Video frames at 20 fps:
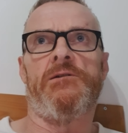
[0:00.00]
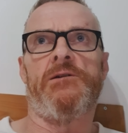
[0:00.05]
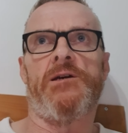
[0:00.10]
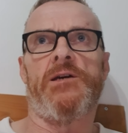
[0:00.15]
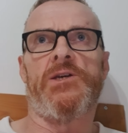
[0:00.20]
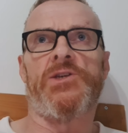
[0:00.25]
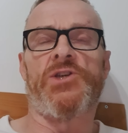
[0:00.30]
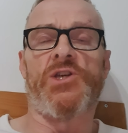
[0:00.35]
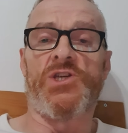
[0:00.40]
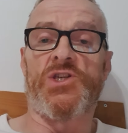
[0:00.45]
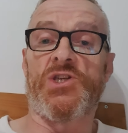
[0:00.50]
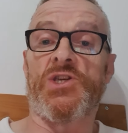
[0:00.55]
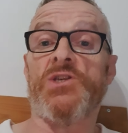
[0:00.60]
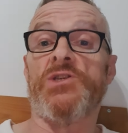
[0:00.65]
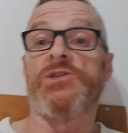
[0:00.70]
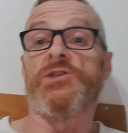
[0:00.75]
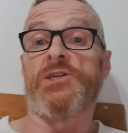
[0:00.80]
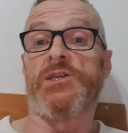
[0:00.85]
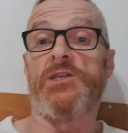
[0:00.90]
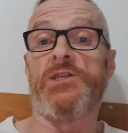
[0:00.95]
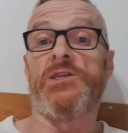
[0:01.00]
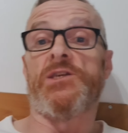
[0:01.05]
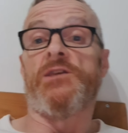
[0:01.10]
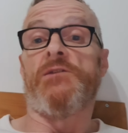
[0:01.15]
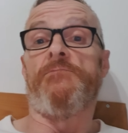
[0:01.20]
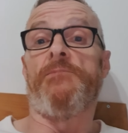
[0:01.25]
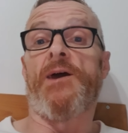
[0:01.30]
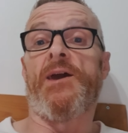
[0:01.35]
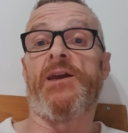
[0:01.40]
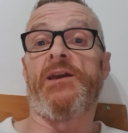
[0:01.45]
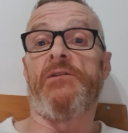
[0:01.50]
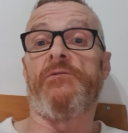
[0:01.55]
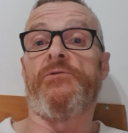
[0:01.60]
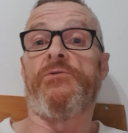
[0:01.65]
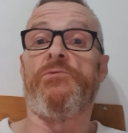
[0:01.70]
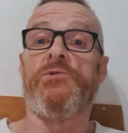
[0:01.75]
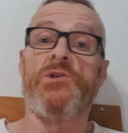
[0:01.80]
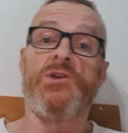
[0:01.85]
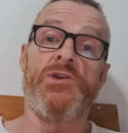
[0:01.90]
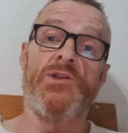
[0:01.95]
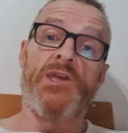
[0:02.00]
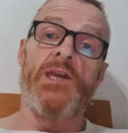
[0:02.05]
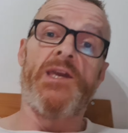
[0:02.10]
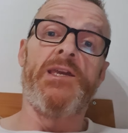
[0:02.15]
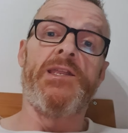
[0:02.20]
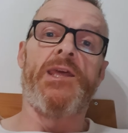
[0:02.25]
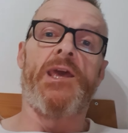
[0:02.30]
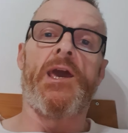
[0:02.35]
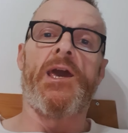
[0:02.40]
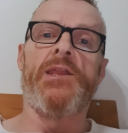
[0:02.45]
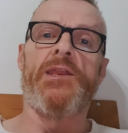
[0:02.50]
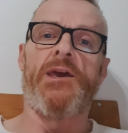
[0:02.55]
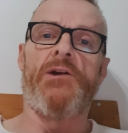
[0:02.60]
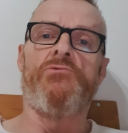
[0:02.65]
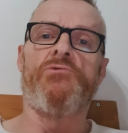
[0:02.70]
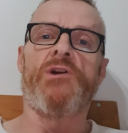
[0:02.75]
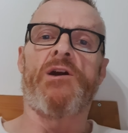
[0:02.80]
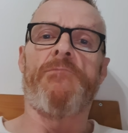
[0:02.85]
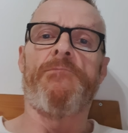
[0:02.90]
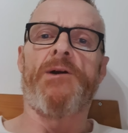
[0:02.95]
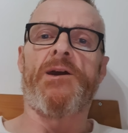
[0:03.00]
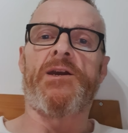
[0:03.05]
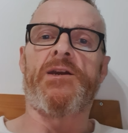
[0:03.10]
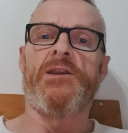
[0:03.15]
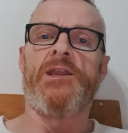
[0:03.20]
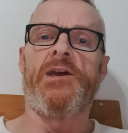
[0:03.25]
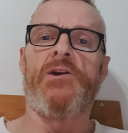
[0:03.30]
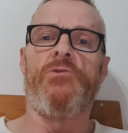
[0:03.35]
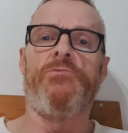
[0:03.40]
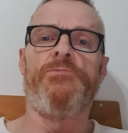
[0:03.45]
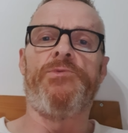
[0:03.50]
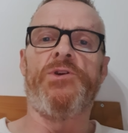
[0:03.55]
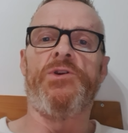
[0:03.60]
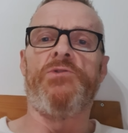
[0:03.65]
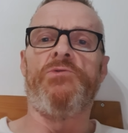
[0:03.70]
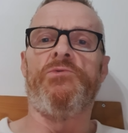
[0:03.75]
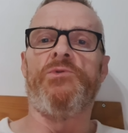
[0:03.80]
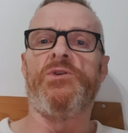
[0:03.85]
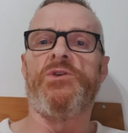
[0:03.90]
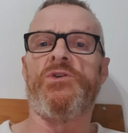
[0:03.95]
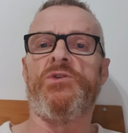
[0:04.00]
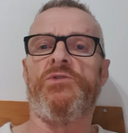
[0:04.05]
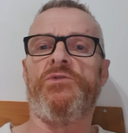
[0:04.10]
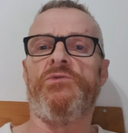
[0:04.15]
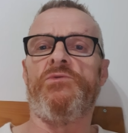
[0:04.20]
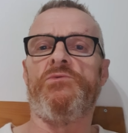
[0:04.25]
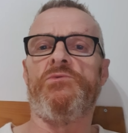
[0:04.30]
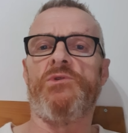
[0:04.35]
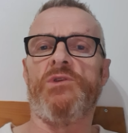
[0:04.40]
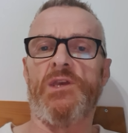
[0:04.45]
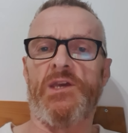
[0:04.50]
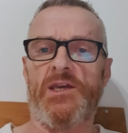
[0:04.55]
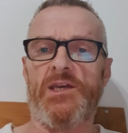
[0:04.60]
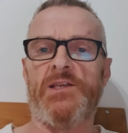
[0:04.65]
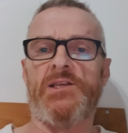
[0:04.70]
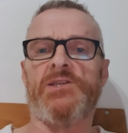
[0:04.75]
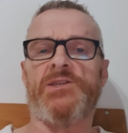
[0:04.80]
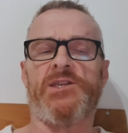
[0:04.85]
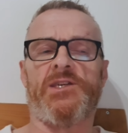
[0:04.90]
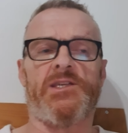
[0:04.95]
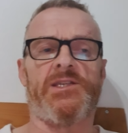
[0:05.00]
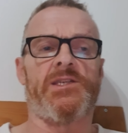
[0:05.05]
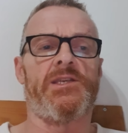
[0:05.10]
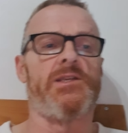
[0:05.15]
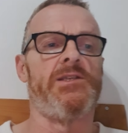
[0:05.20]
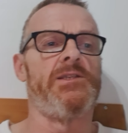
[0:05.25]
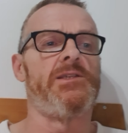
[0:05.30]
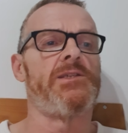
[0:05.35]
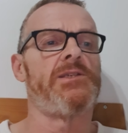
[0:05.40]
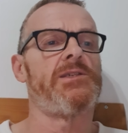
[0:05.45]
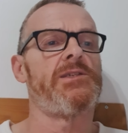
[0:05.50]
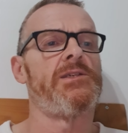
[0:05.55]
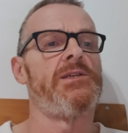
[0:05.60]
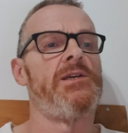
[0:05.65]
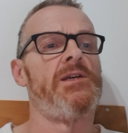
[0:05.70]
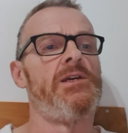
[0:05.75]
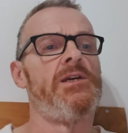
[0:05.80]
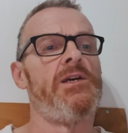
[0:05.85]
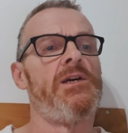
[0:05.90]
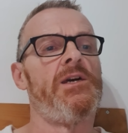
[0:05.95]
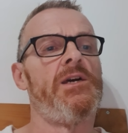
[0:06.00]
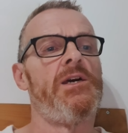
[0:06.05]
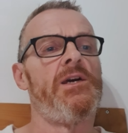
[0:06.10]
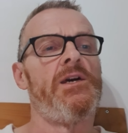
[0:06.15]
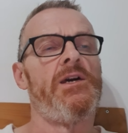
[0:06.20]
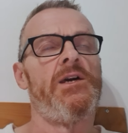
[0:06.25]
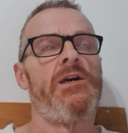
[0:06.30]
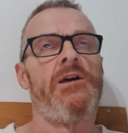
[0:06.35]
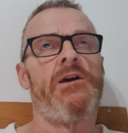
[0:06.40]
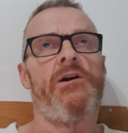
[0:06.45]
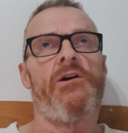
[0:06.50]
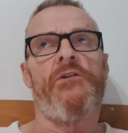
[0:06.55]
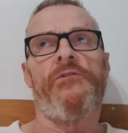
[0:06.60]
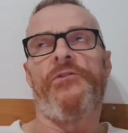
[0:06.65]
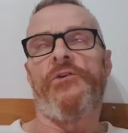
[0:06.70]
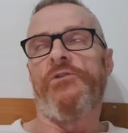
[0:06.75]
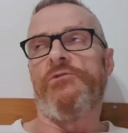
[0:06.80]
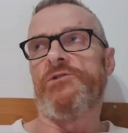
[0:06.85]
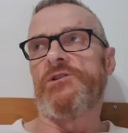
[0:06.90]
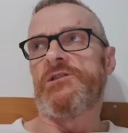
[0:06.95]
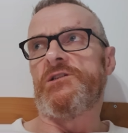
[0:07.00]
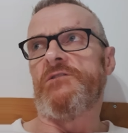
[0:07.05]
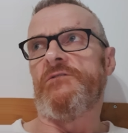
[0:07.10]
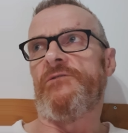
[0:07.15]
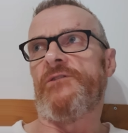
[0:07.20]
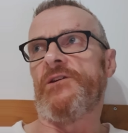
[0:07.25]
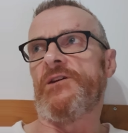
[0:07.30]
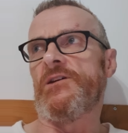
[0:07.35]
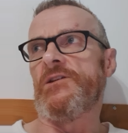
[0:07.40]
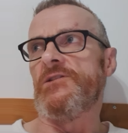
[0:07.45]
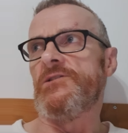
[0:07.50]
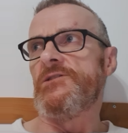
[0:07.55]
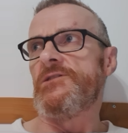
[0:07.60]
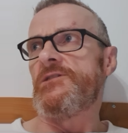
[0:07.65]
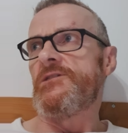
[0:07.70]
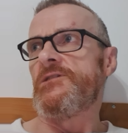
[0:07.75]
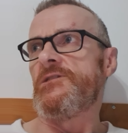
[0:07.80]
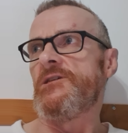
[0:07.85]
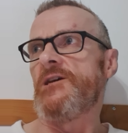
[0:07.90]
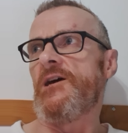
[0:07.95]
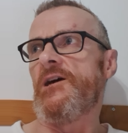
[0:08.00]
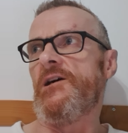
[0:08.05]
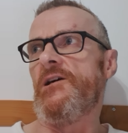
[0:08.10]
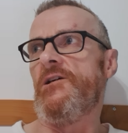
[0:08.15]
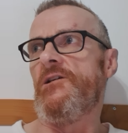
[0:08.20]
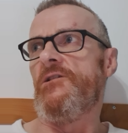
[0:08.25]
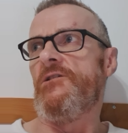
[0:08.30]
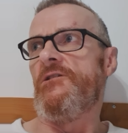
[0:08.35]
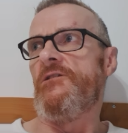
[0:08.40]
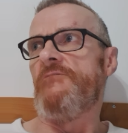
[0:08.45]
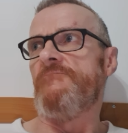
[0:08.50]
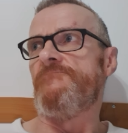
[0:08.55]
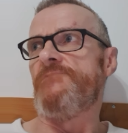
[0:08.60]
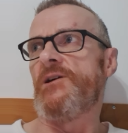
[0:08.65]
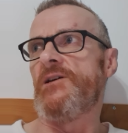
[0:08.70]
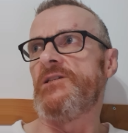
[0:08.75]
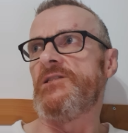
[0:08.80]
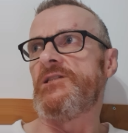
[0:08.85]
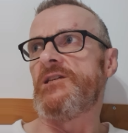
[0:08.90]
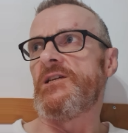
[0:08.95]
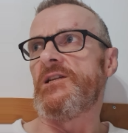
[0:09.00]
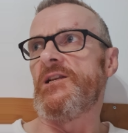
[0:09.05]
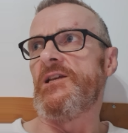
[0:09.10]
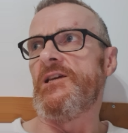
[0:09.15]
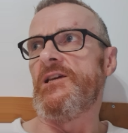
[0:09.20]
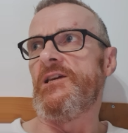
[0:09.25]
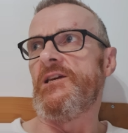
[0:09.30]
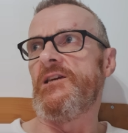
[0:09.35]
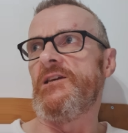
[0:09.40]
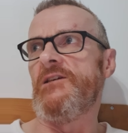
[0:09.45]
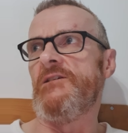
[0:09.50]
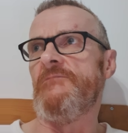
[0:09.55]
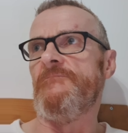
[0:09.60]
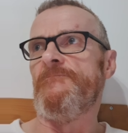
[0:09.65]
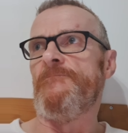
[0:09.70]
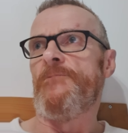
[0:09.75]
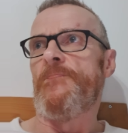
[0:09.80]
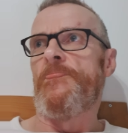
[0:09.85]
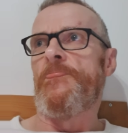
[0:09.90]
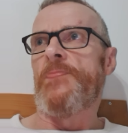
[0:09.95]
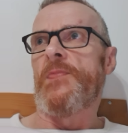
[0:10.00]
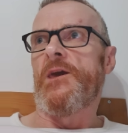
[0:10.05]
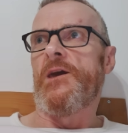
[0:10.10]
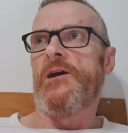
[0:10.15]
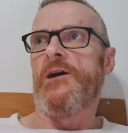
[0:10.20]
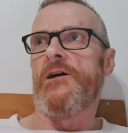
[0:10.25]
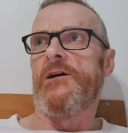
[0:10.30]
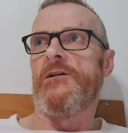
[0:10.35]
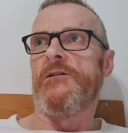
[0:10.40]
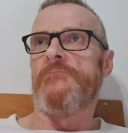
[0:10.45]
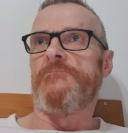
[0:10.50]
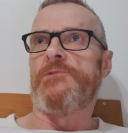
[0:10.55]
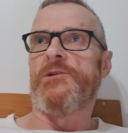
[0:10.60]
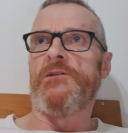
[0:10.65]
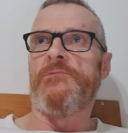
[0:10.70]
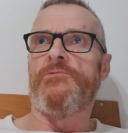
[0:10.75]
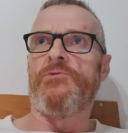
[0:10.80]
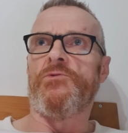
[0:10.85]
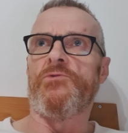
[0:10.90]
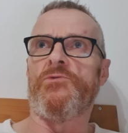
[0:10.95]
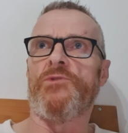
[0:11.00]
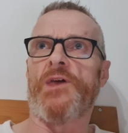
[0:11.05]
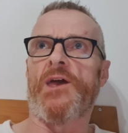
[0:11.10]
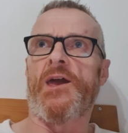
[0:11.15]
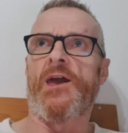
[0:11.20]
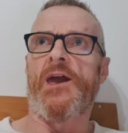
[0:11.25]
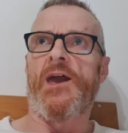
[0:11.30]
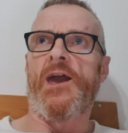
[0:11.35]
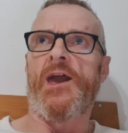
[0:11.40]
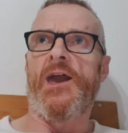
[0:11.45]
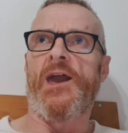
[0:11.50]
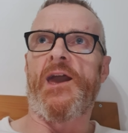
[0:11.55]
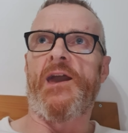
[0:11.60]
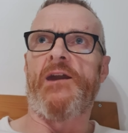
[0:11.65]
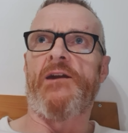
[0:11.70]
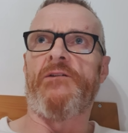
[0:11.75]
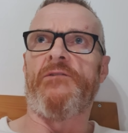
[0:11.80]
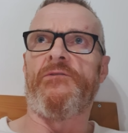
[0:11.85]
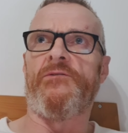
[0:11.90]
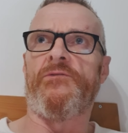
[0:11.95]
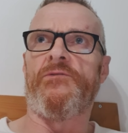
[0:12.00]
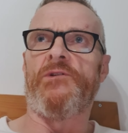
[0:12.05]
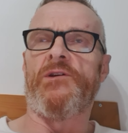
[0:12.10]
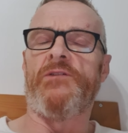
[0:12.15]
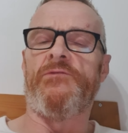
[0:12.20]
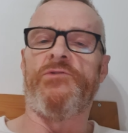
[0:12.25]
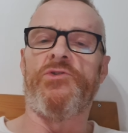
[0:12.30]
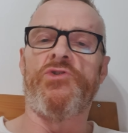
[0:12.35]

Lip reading: assistance into the bank for when you need it, and they'll come back and help you when you need assistance. Authority figures are basically people that have either